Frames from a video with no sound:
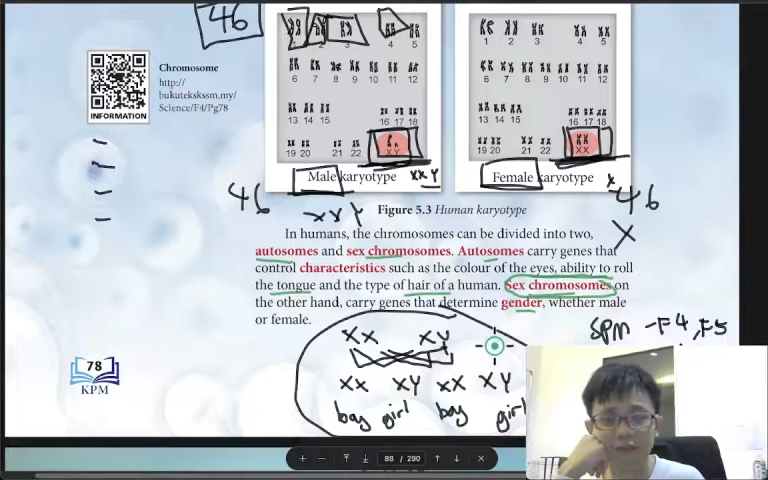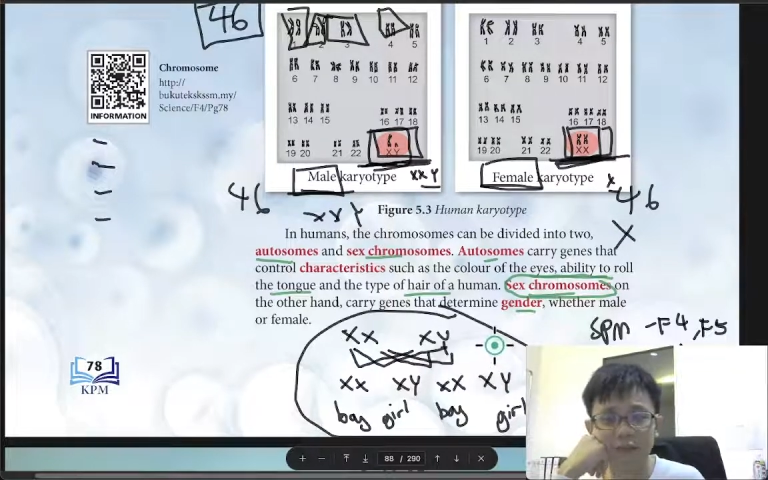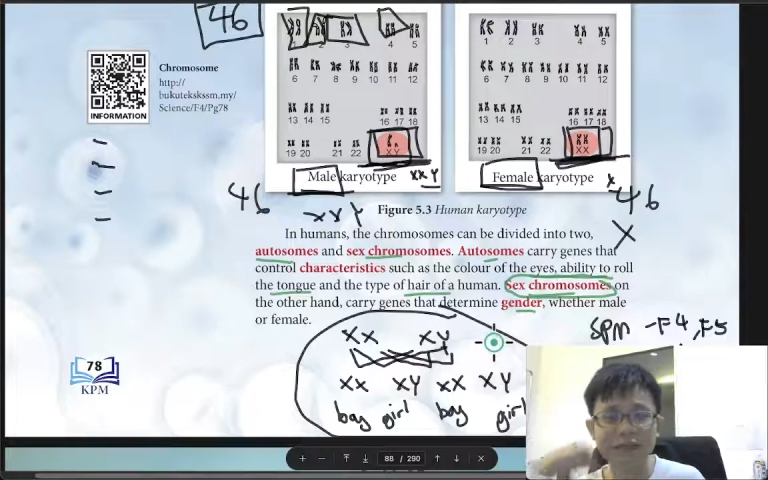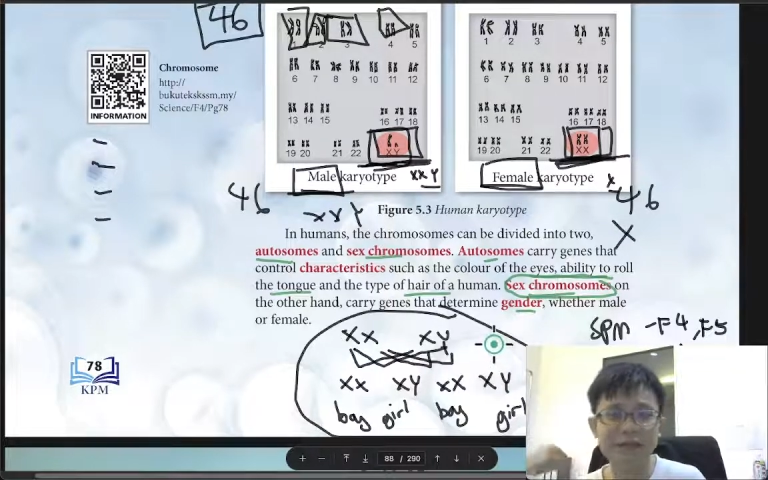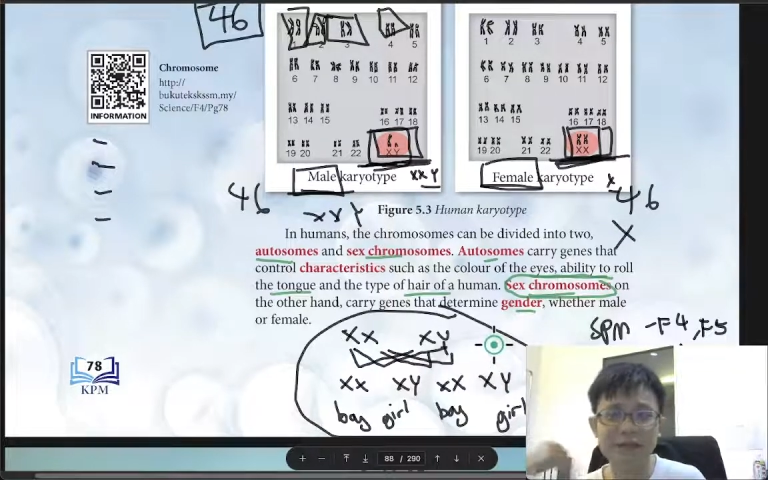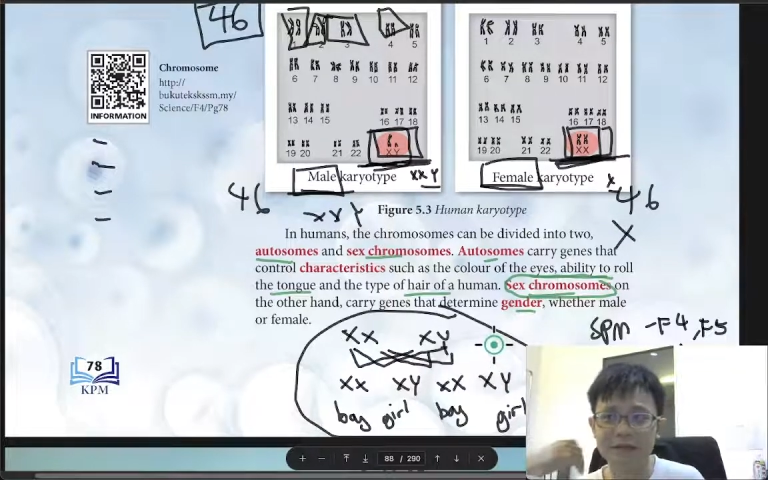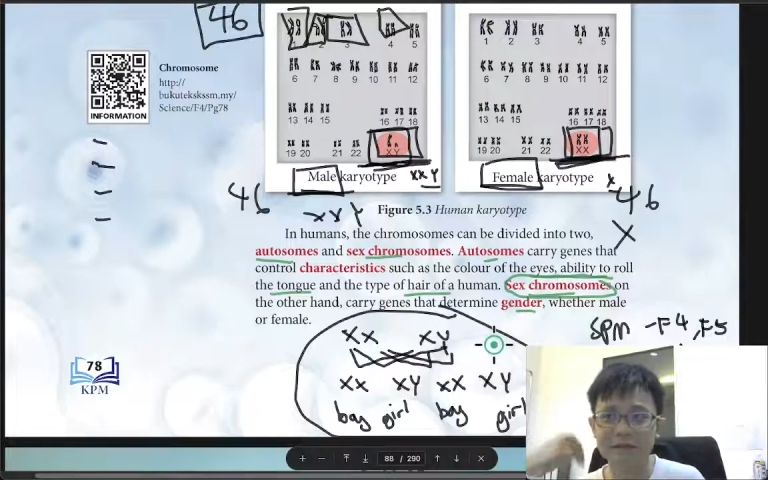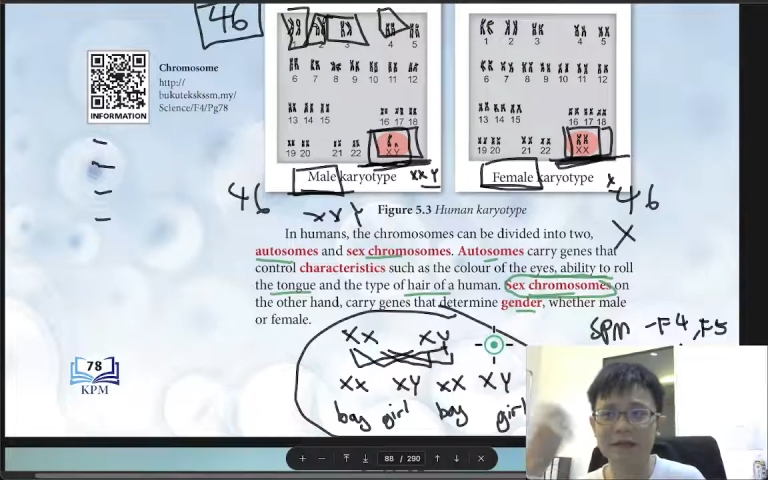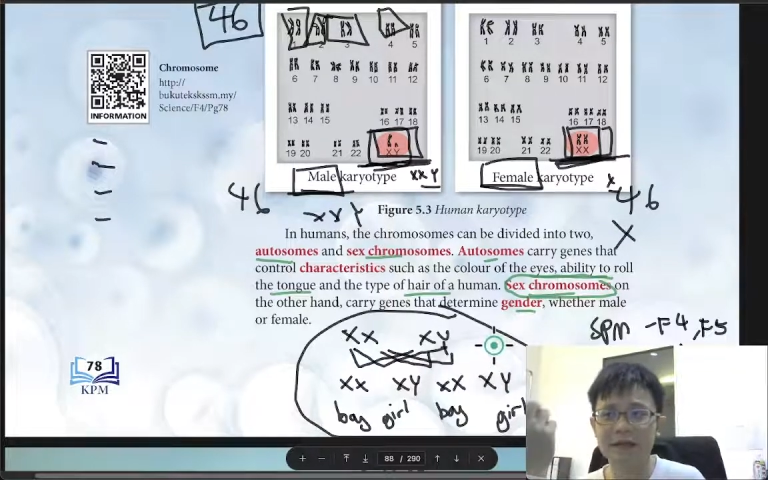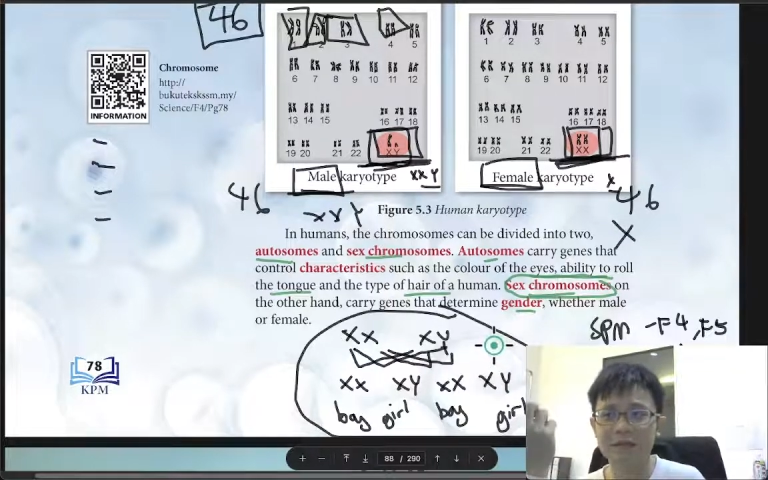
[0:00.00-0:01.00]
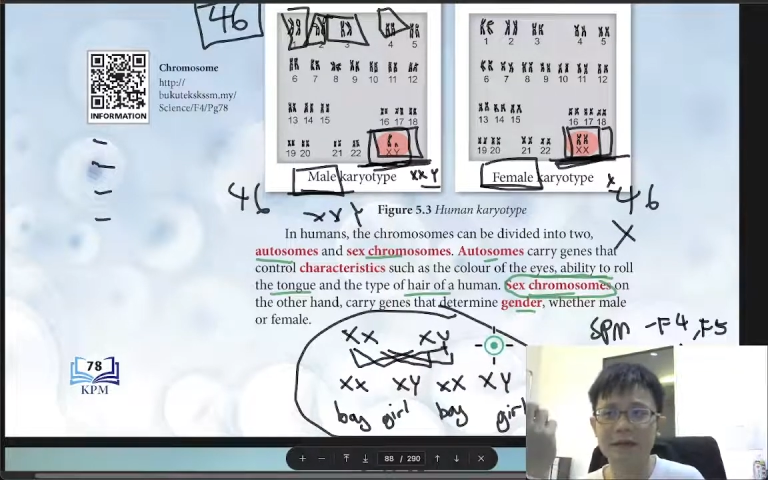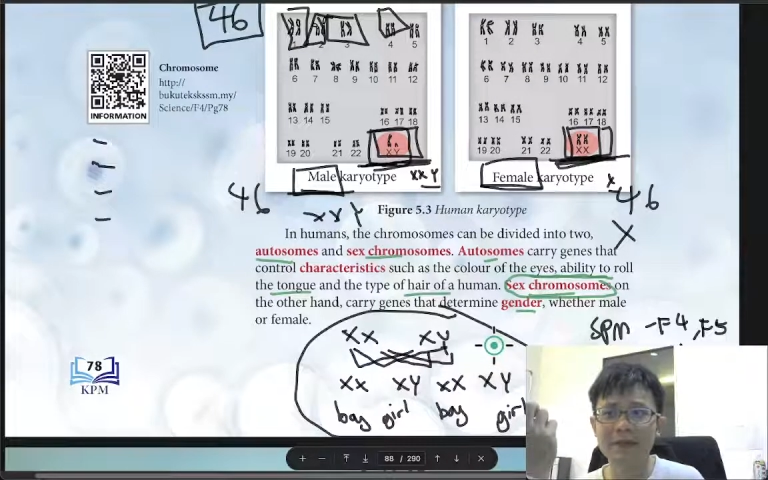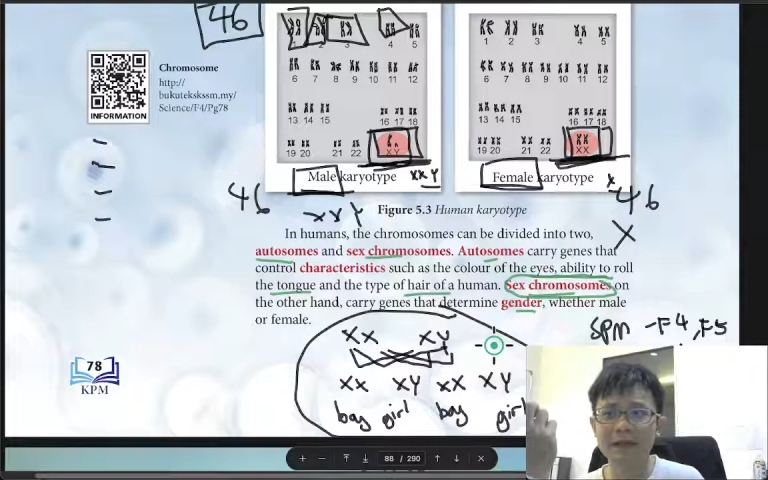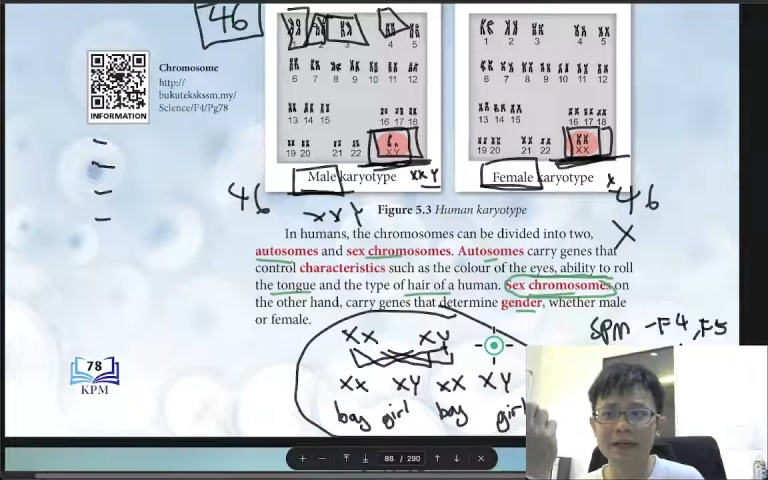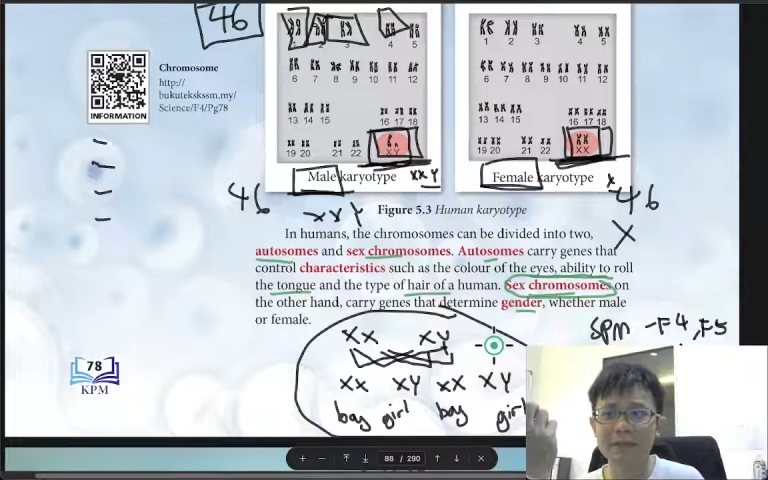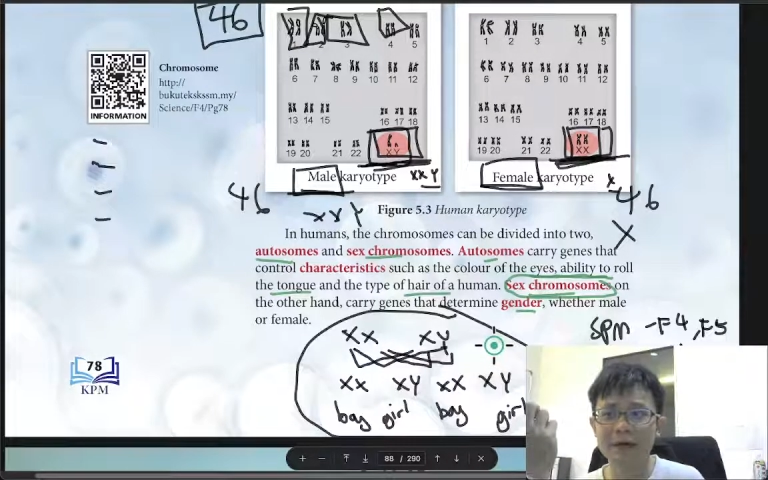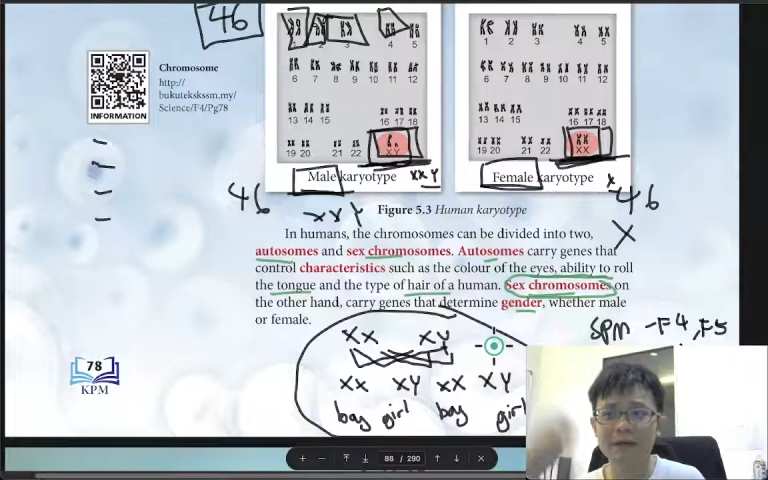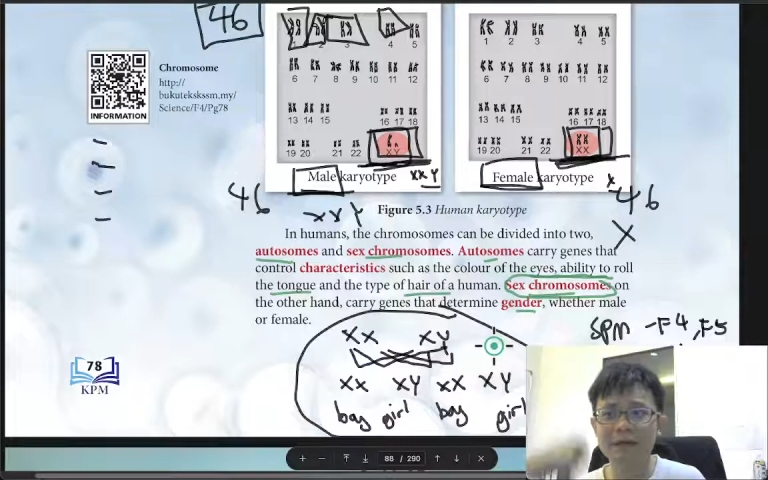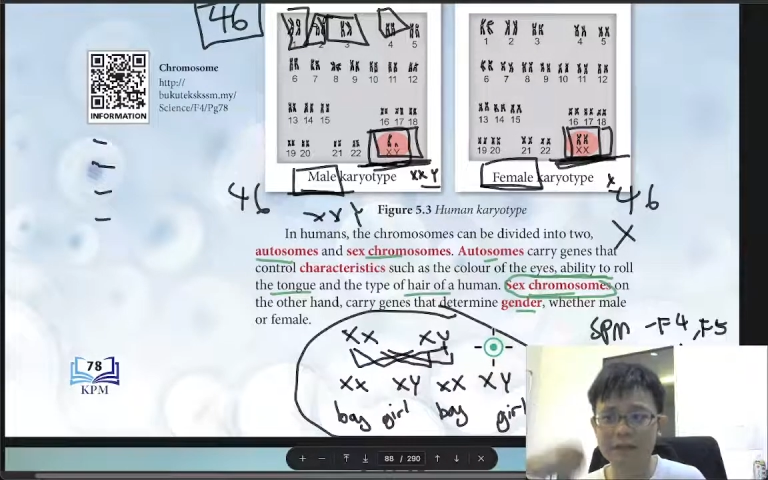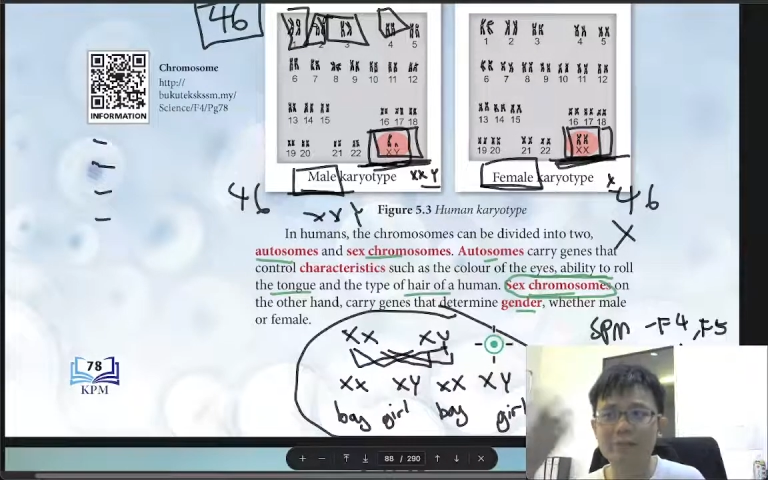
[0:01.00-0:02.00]
Means the baby come out
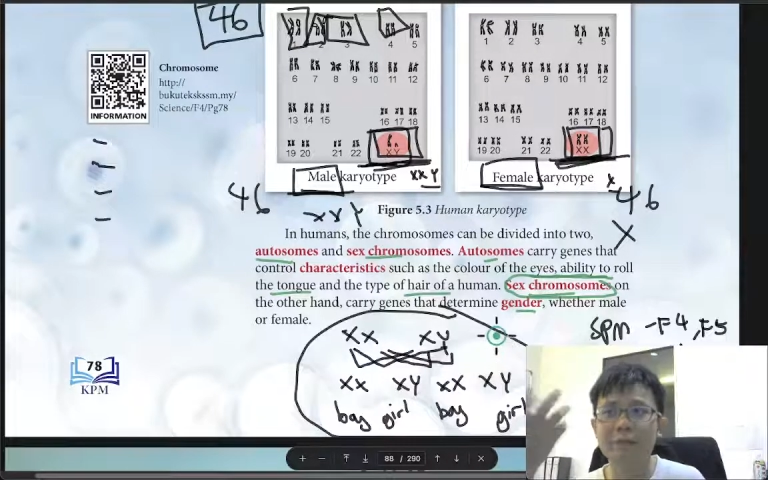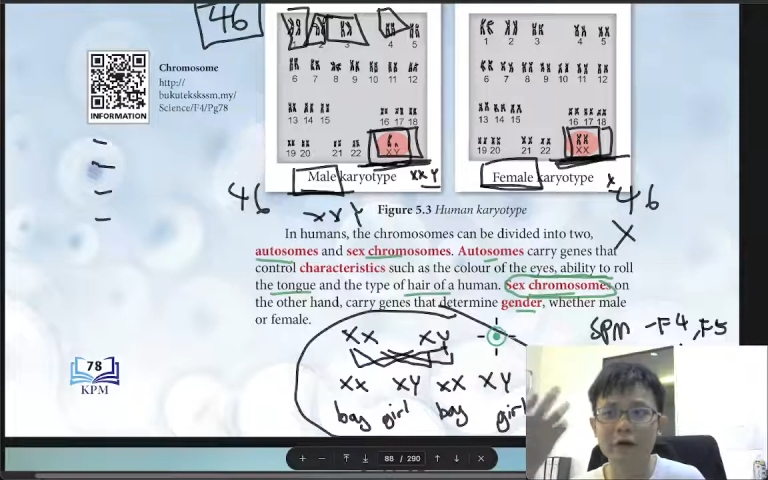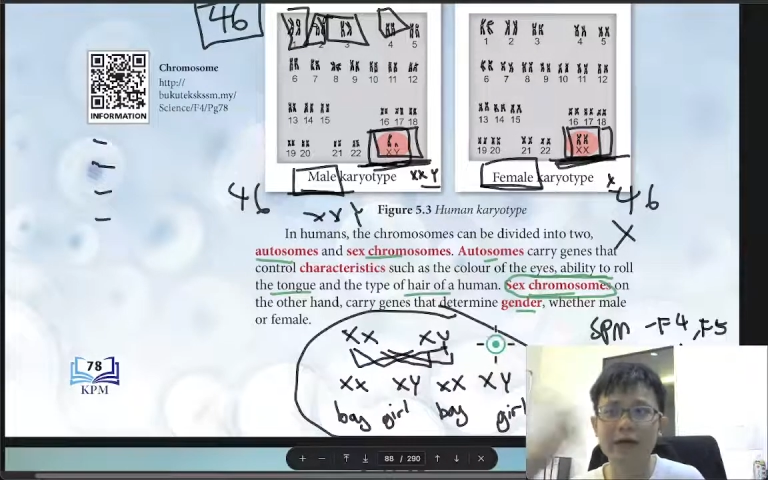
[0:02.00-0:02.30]
is a boy